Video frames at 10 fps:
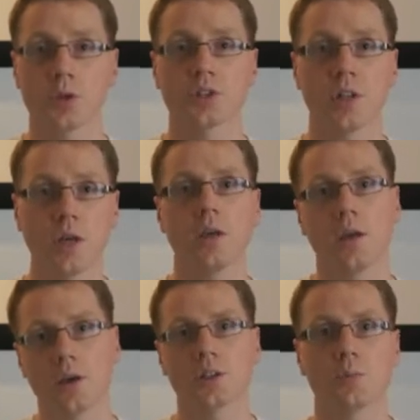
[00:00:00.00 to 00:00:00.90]
Person A
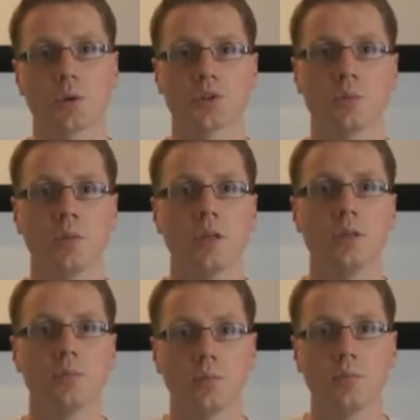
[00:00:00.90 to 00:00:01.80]
asks person
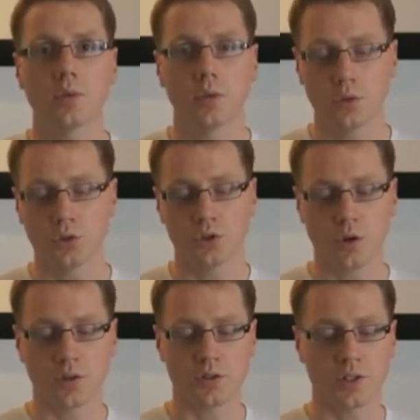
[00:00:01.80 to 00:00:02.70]
B, who's
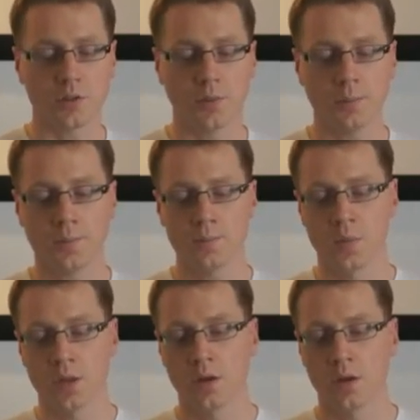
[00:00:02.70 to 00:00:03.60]
trying to sell them,
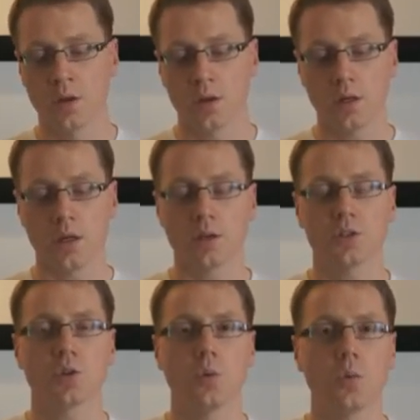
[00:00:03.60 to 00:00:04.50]
he
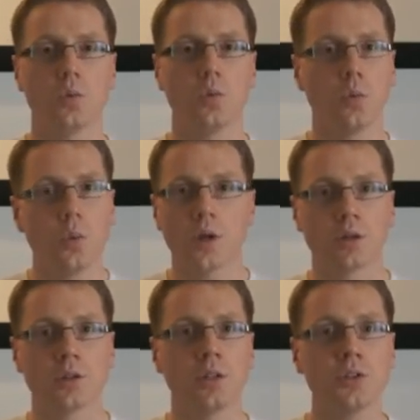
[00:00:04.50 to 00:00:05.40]
asks, what
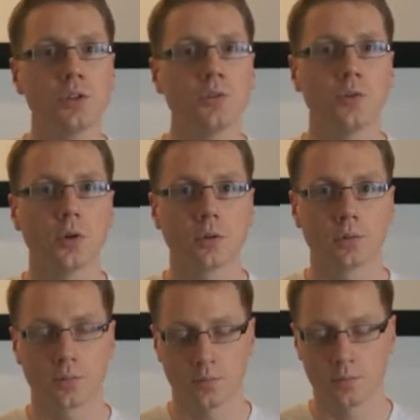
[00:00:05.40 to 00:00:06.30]
are these good for?